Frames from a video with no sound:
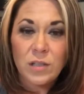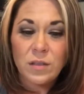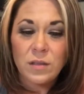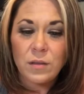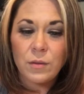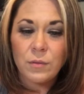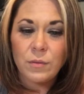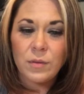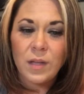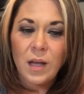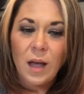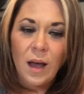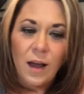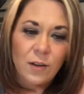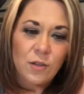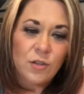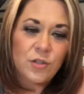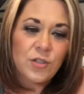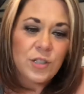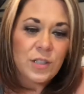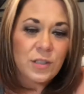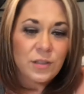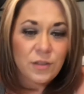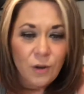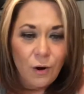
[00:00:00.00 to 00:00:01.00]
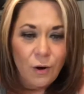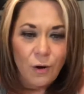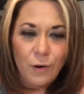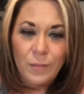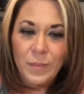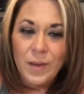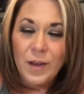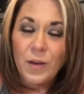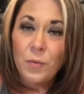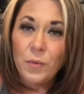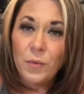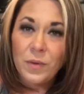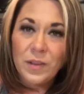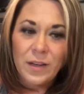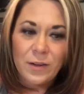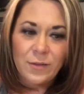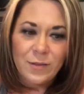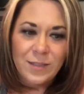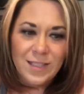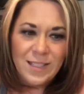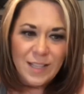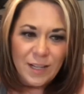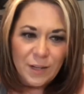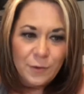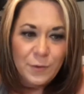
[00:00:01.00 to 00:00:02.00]
So the energy is karmic without
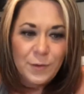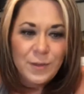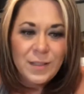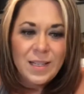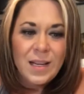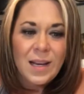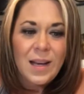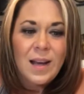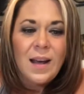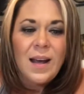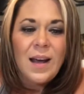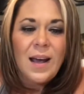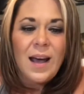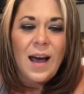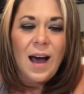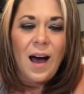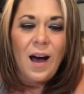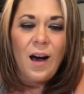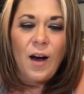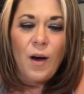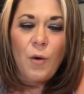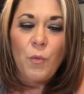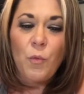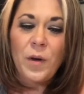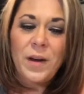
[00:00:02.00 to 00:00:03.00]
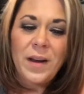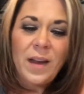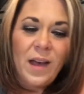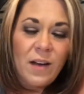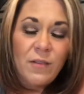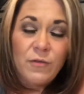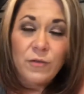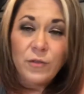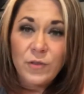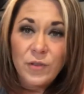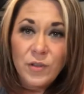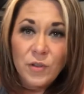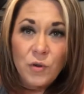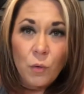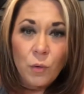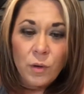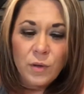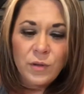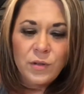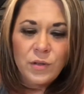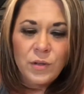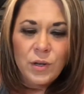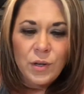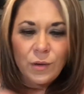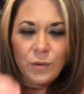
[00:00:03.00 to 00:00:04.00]
a doubt. Whenever the
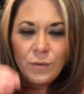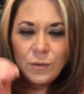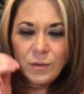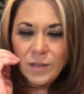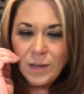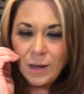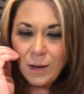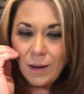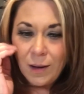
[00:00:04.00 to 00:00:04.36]
North Node